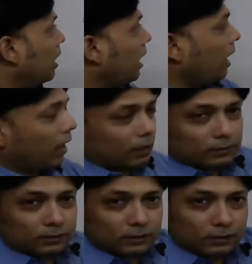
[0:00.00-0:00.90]

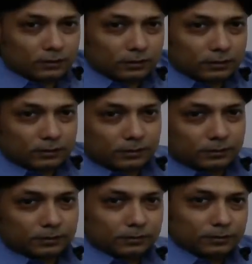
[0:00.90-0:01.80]
And the
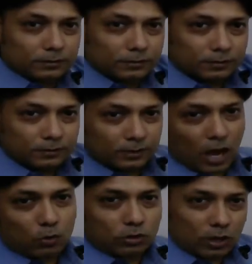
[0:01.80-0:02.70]

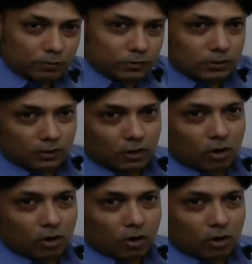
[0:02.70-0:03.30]
outcomes